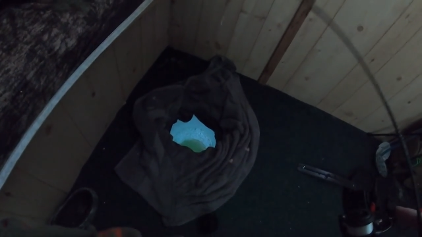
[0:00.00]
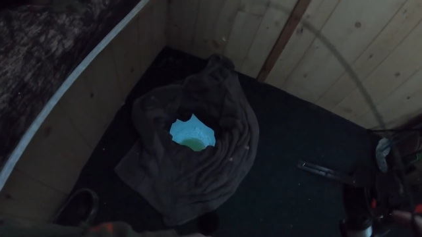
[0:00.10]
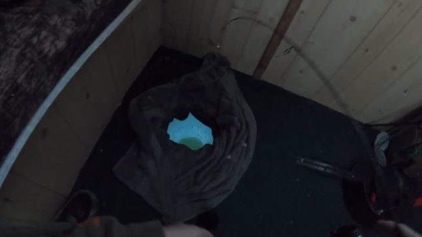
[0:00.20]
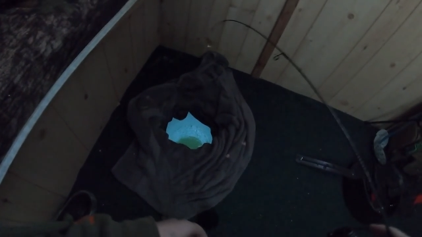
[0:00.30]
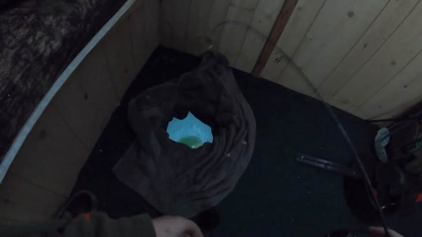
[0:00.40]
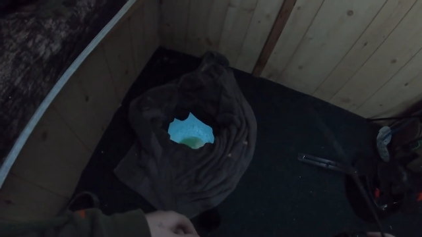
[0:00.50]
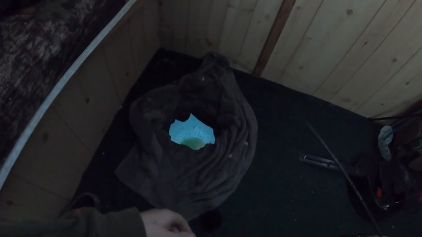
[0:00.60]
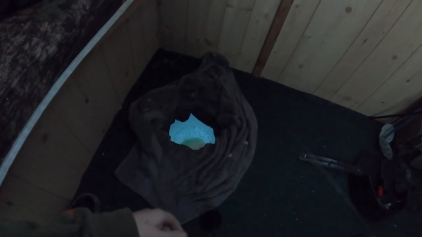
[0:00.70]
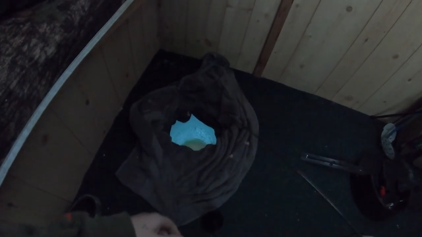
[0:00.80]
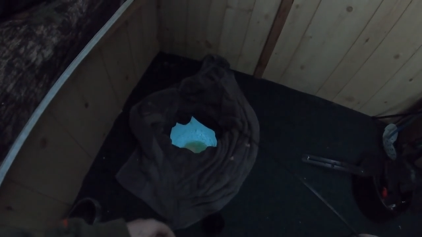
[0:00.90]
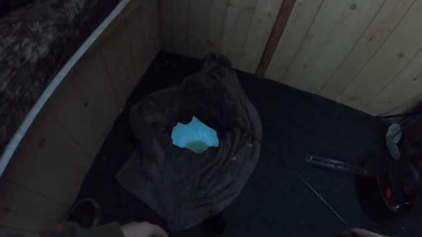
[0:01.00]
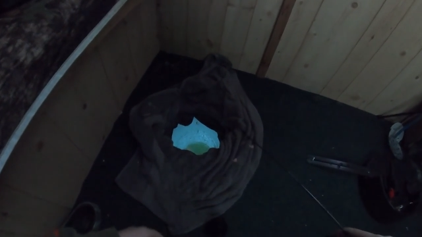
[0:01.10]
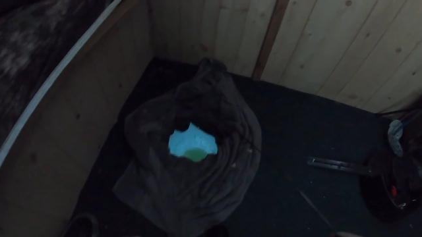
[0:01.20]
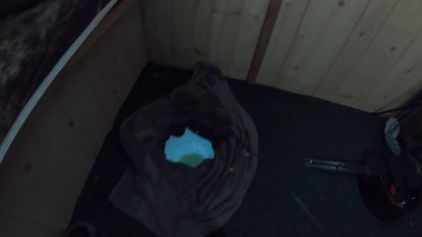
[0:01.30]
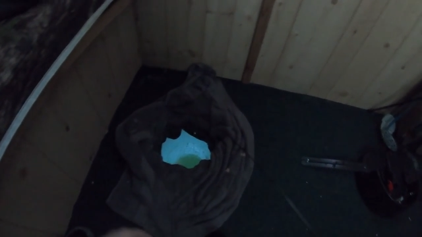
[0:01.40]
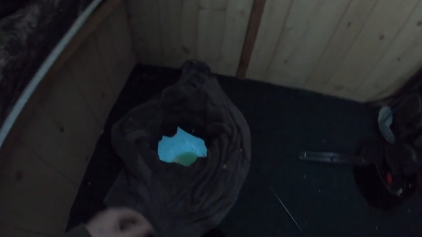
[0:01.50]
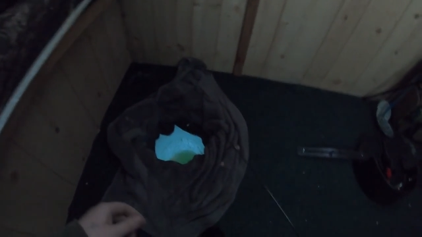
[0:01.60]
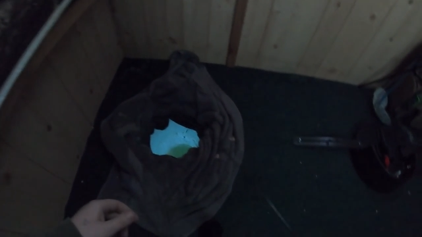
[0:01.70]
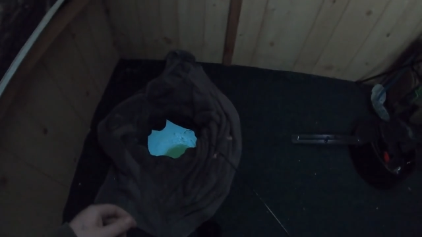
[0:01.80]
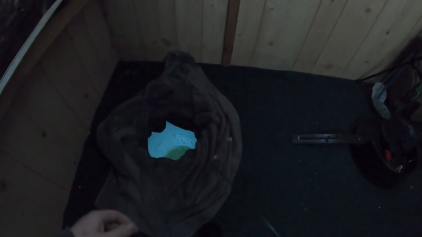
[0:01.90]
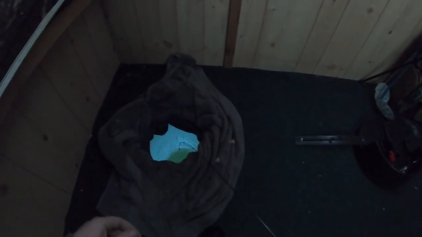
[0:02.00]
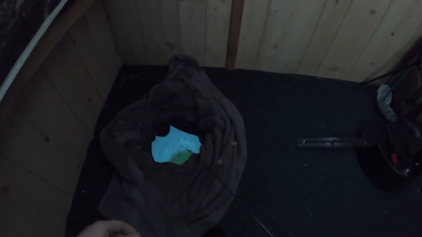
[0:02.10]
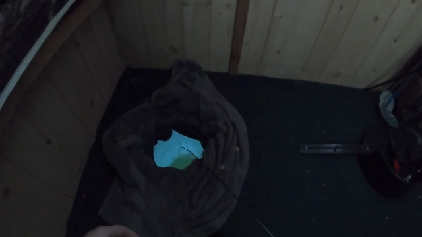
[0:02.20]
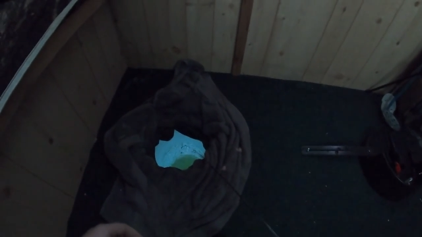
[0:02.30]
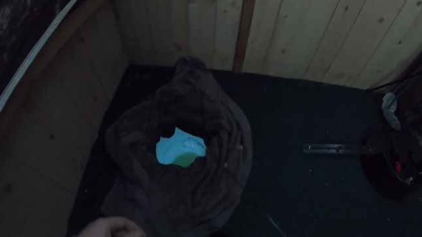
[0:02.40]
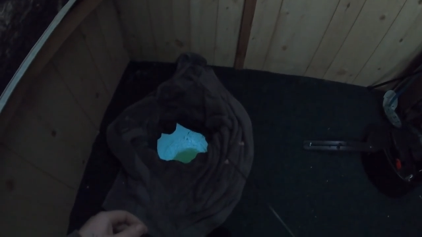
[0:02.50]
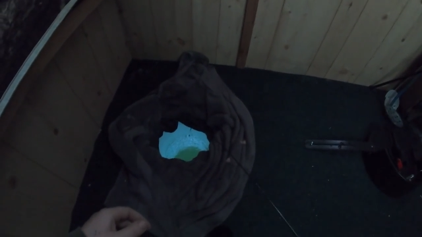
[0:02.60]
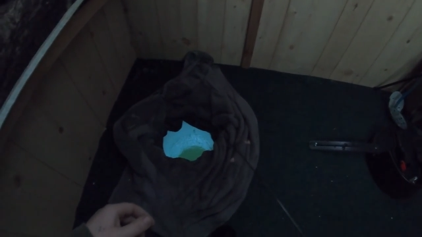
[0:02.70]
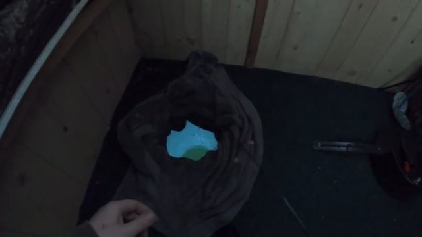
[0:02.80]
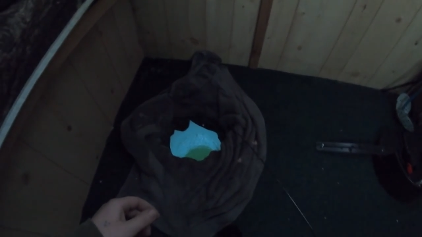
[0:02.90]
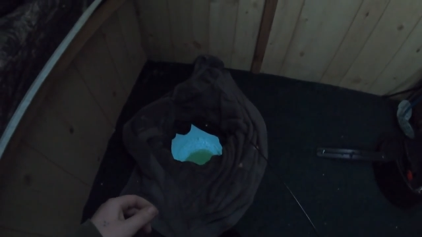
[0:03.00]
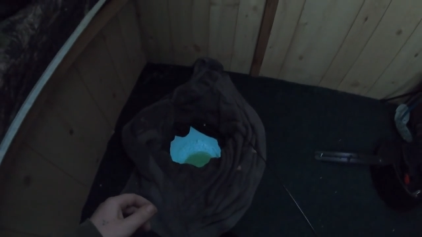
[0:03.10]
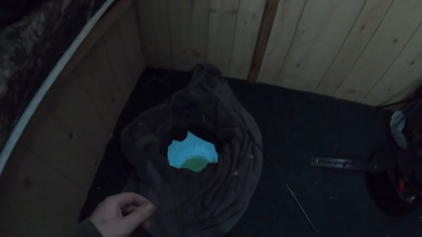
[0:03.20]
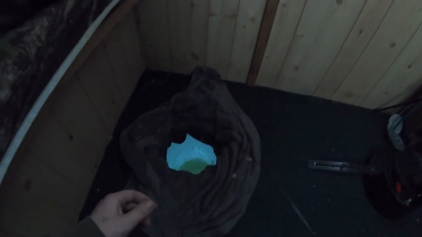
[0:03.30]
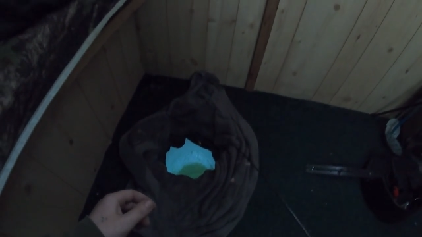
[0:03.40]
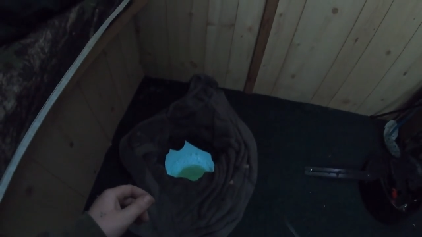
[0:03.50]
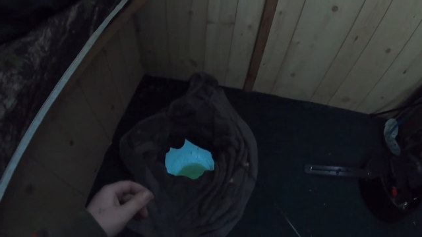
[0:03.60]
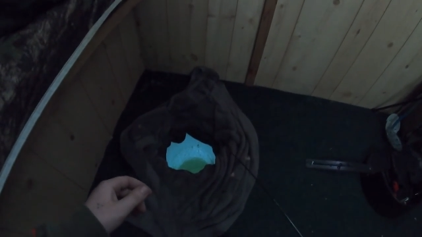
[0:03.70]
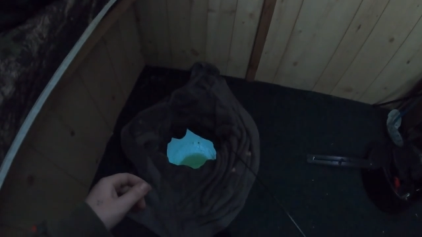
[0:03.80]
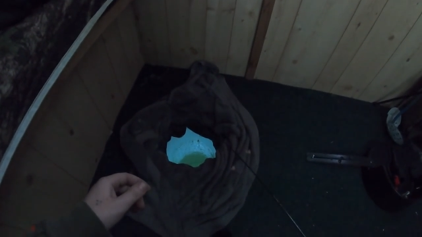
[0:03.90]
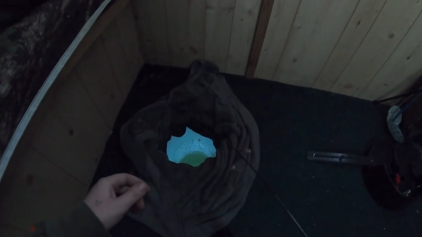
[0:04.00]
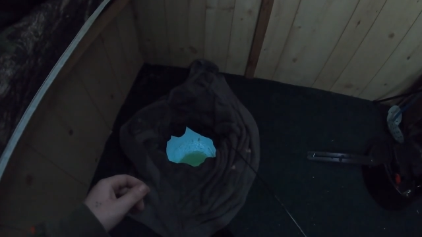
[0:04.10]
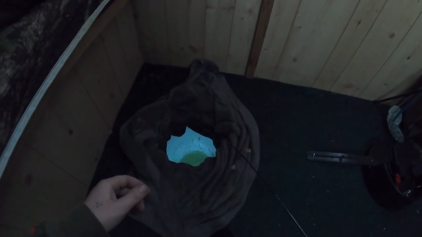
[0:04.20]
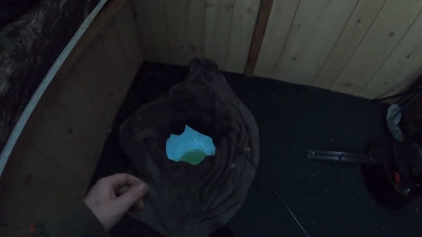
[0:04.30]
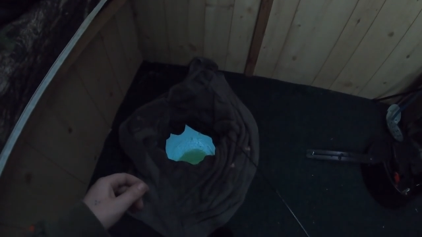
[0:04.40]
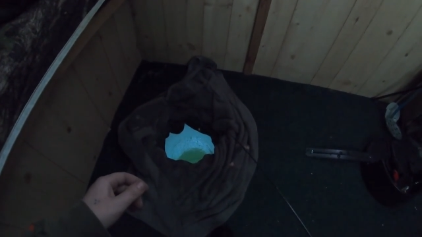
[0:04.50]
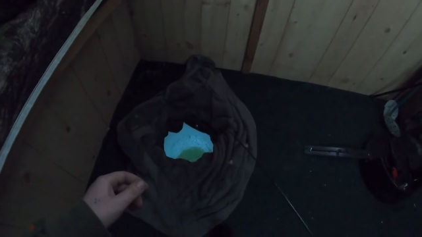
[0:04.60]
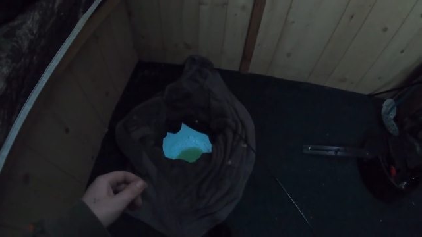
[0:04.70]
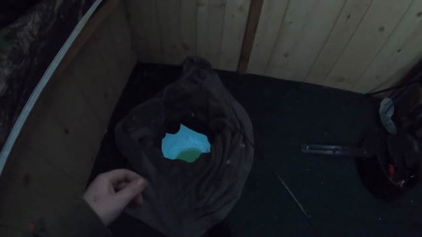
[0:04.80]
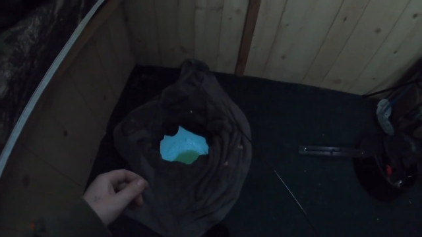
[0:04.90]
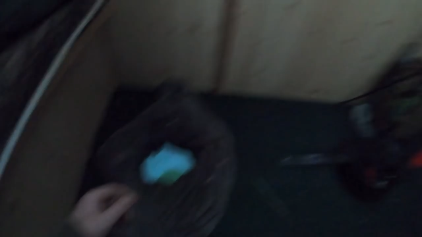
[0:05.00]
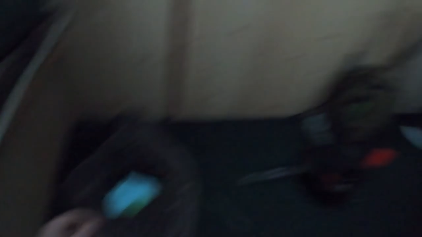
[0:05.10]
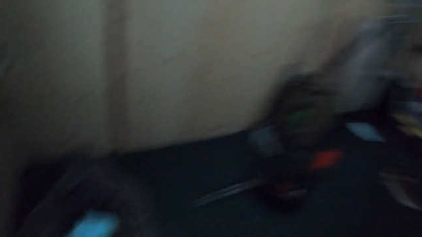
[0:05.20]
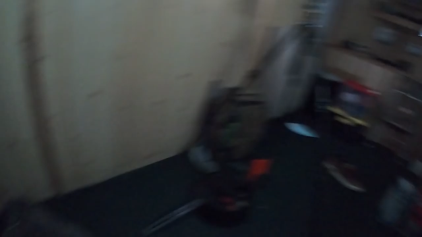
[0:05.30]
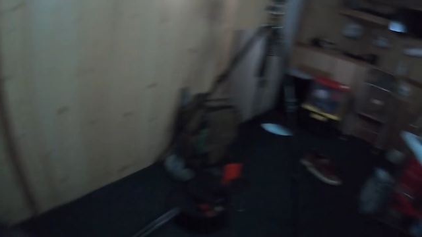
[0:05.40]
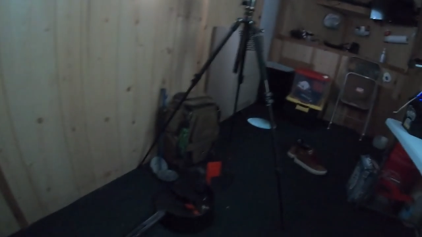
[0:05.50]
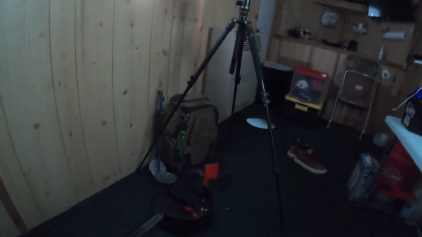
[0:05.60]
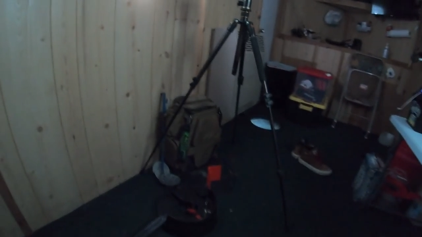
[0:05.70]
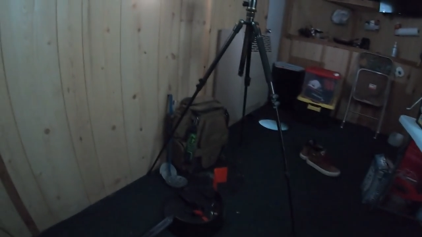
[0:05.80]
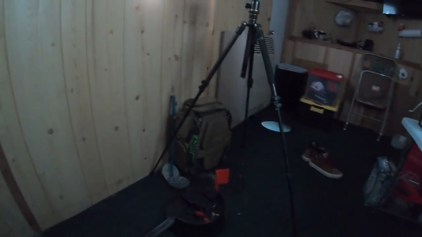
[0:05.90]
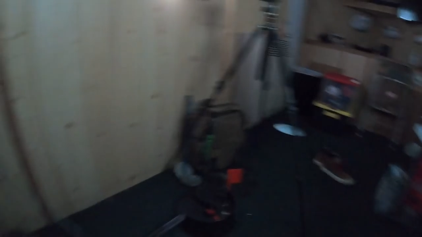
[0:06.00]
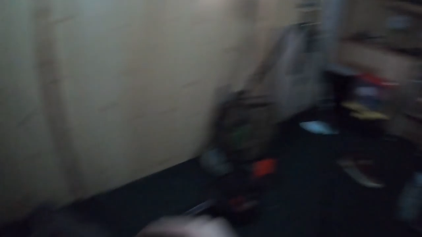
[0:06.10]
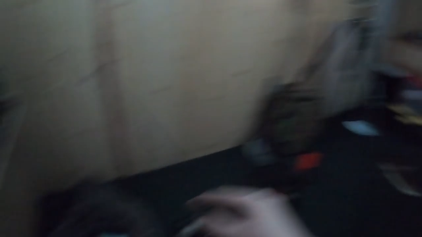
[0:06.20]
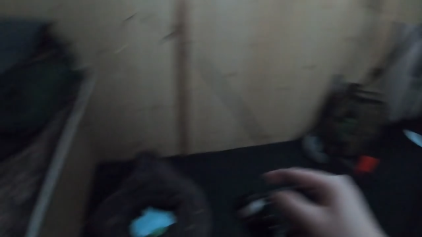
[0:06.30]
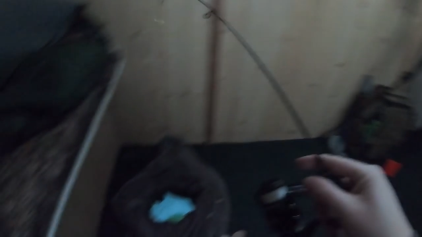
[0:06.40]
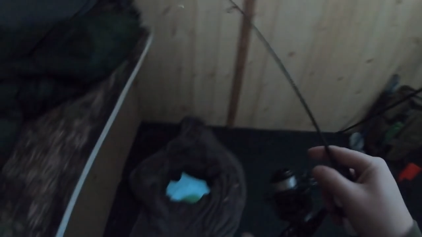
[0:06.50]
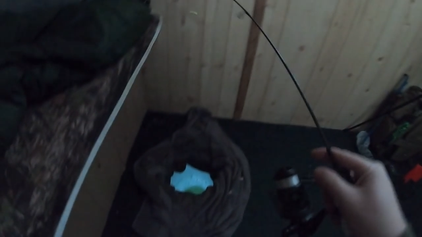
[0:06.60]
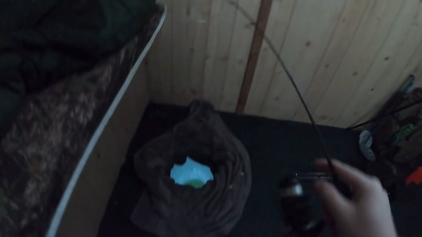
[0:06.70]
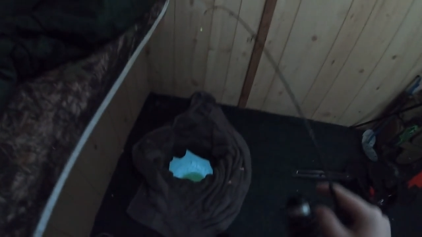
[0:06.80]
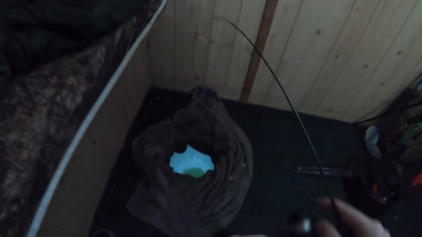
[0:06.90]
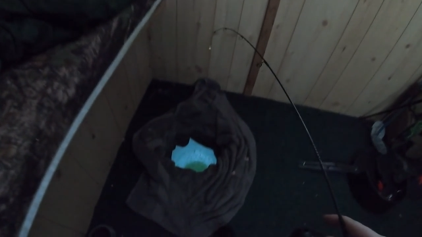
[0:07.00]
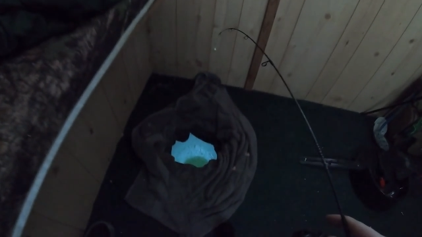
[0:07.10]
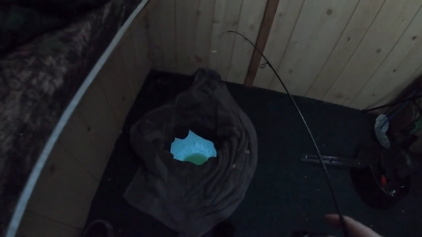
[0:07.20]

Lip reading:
[unreadable: no face in view]